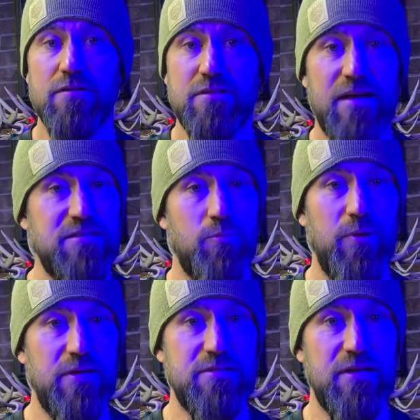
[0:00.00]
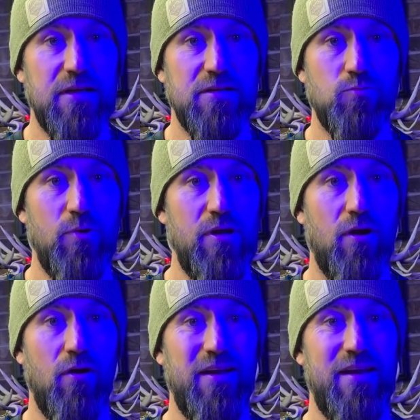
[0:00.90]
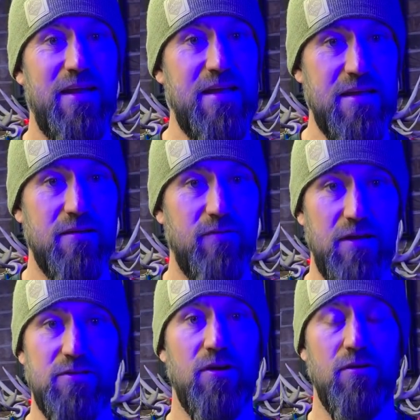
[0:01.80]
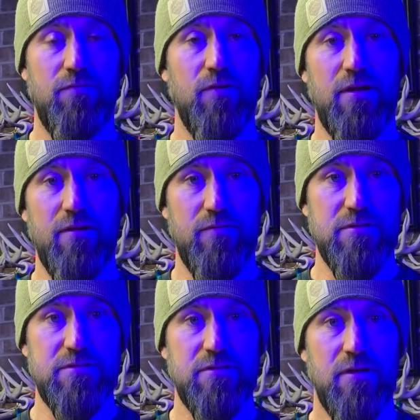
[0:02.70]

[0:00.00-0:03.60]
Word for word: That's the biggest thing is we are in need of a ton of forgiveness.